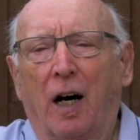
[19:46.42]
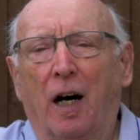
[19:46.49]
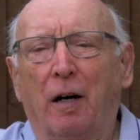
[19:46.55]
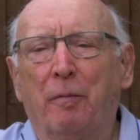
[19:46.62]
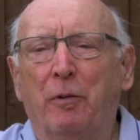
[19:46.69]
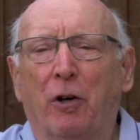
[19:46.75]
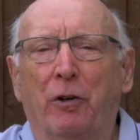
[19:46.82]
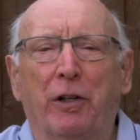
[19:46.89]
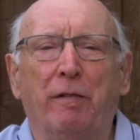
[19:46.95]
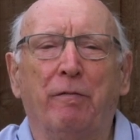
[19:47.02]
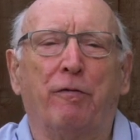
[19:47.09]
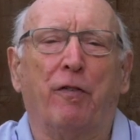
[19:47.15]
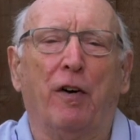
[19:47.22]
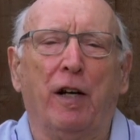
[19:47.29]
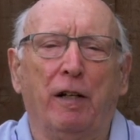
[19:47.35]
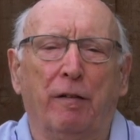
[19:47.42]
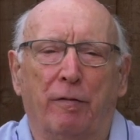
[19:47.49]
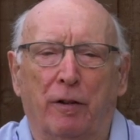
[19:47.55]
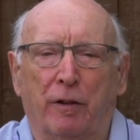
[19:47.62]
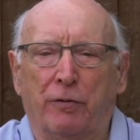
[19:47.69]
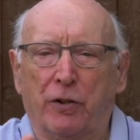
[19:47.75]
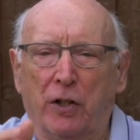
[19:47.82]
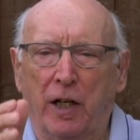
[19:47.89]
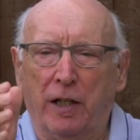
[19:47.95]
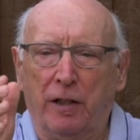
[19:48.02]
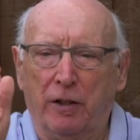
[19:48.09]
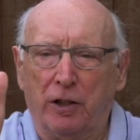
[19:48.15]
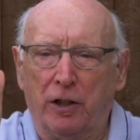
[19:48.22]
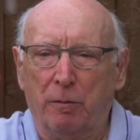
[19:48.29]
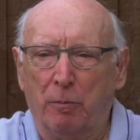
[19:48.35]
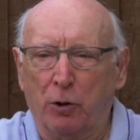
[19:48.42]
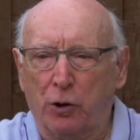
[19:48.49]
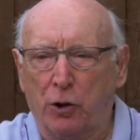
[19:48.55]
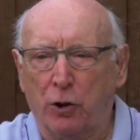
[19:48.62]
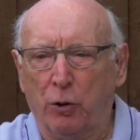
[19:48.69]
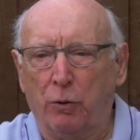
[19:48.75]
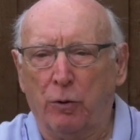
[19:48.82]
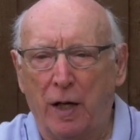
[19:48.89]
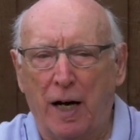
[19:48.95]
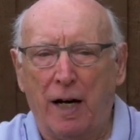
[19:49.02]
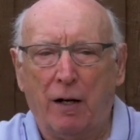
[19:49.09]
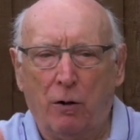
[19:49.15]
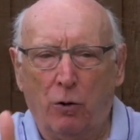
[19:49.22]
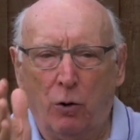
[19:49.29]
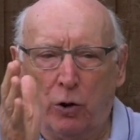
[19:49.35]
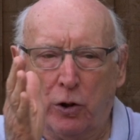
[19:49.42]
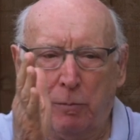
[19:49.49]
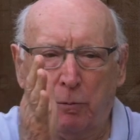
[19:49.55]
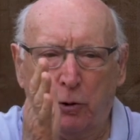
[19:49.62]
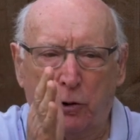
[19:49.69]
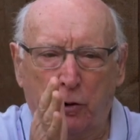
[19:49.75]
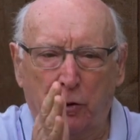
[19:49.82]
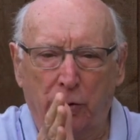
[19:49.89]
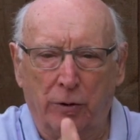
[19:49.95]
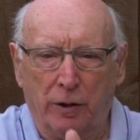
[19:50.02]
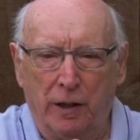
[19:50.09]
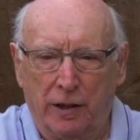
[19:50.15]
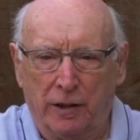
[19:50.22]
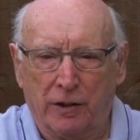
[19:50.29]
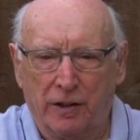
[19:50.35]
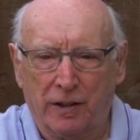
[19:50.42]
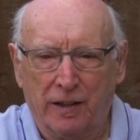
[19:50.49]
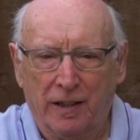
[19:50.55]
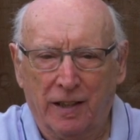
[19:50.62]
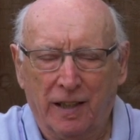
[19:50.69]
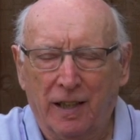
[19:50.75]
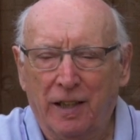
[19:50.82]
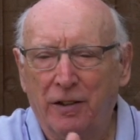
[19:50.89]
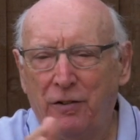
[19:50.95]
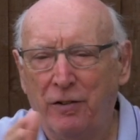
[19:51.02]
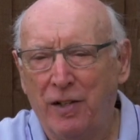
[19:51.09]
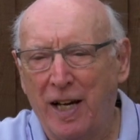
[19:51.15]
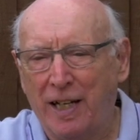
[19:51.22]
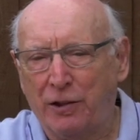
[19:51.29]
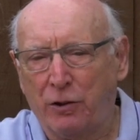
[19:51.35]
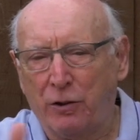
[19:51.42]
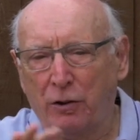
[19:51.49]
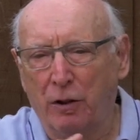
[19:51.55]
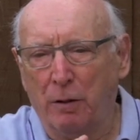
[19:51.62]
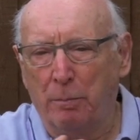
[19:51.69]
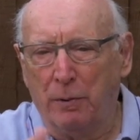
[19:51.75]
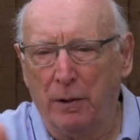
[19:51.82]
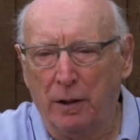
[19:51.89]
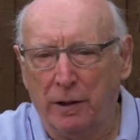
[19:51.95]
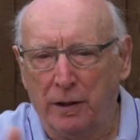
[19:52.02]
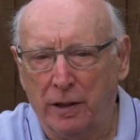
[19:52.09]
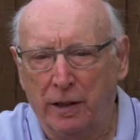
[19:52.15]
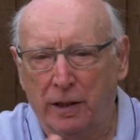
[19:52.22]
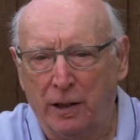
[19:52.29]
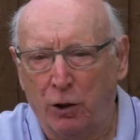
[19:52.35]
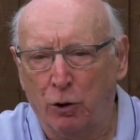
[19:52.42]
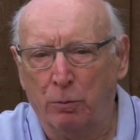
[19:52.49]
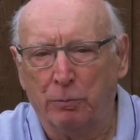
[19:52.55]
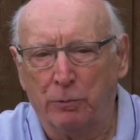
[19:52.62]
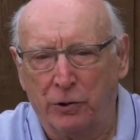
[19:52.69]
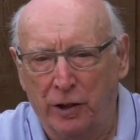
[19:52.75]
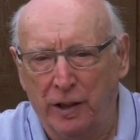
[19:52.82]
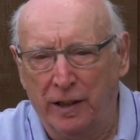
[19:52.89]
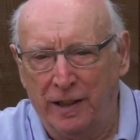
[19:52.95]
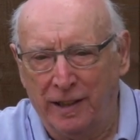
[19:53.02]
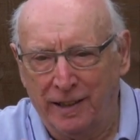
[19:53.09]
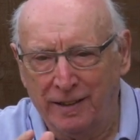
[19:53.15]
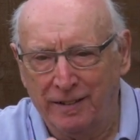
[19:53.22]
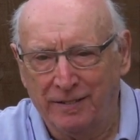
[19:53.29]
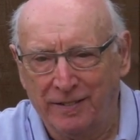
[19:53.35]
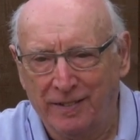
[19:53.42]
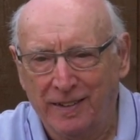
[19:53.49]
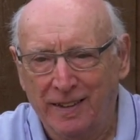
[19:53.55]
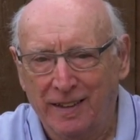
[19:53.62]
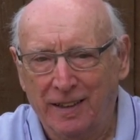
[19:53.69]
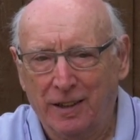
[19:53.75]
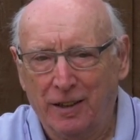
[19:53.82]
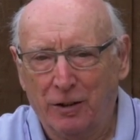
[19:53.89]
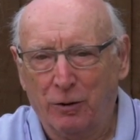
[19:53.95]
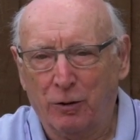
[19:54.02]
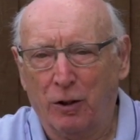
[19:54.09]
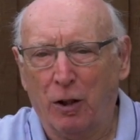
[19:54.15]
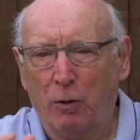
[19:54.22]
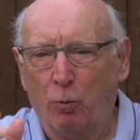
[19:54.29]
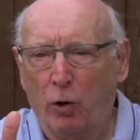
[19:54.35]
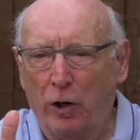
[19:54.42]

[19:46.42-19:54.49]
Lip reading: I'm not in favour of saying that you must do that or you must do this. Natural ability comes in here, right?